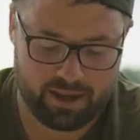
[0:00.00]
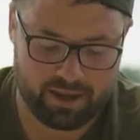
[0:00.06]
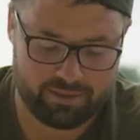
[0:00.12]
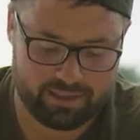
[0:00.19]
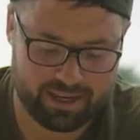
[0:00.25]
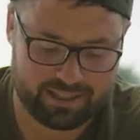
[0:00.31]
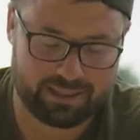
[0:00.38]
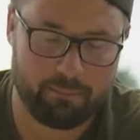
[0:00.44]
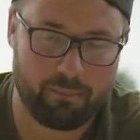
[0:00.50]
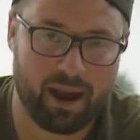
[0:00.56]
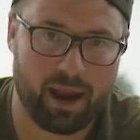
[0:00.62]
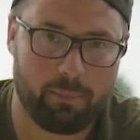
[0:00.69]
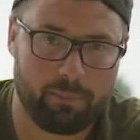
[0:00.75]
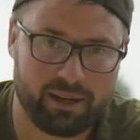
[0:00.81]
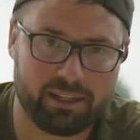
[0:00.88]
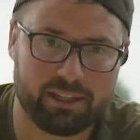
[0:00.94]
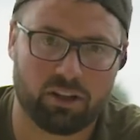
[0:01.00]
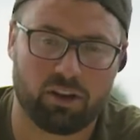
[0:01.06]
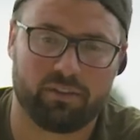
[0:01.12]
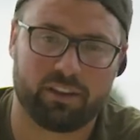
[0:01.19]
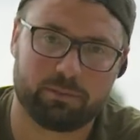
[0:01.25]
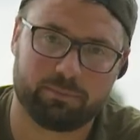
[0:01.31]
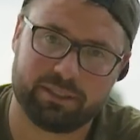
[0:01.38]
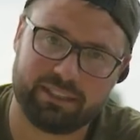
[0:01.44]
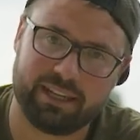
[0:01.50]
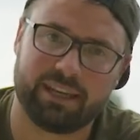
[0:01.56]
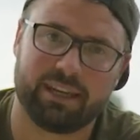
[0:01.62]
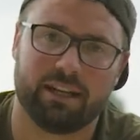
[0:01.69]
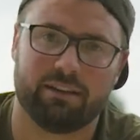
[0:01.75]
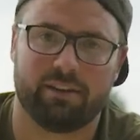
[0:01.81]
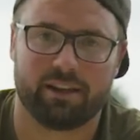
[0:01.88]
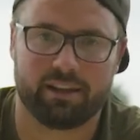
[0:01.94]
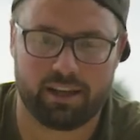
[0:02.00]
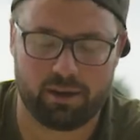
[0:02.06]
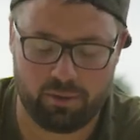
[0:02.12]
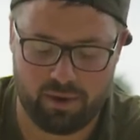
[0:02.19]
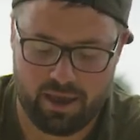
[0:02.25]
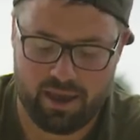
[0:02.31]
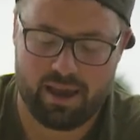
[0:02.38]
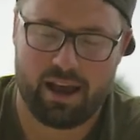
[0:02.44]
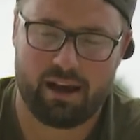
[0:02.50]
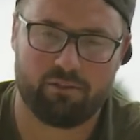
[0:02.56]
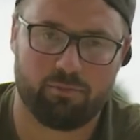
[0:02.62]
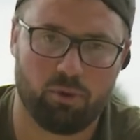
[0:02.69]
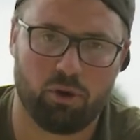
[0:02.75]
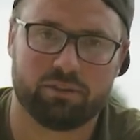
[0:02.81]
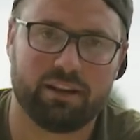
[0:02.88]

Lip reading: And these, in my opinion, on this particular venue, have a more